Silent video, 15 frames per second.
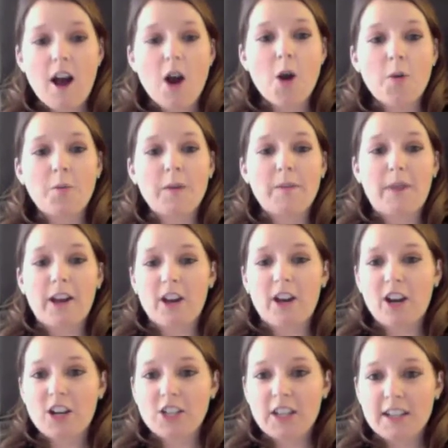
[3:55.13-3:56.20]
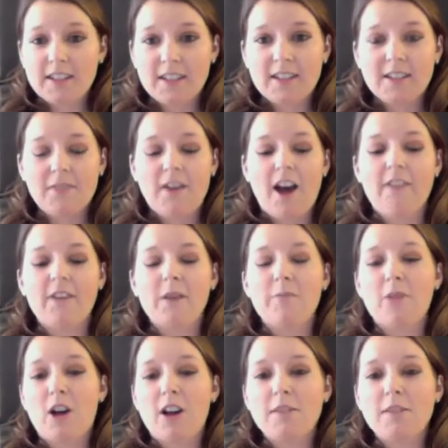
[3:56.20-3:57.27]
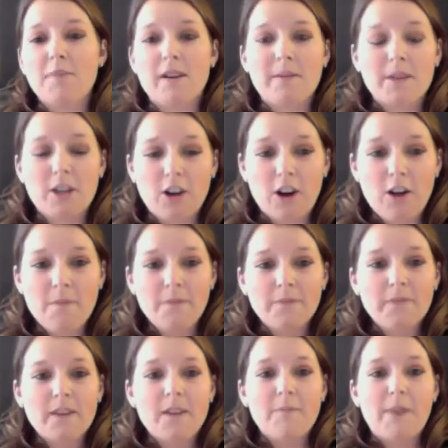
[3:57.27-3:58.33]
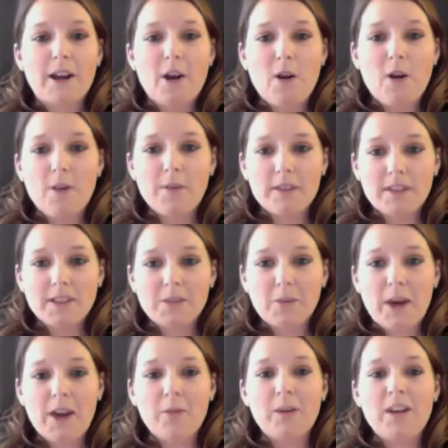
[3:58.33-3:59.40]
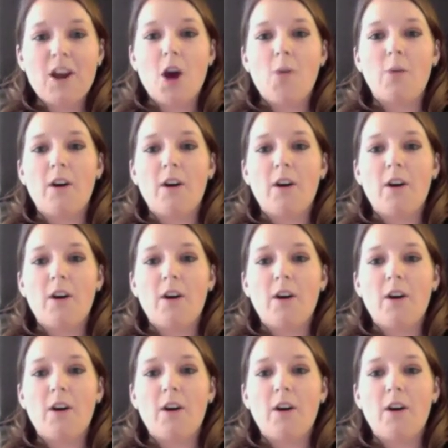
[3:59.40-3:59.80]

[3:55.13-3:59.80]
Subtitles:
we betted our chances of having a blonde baby girl. By going with this way, we know we'll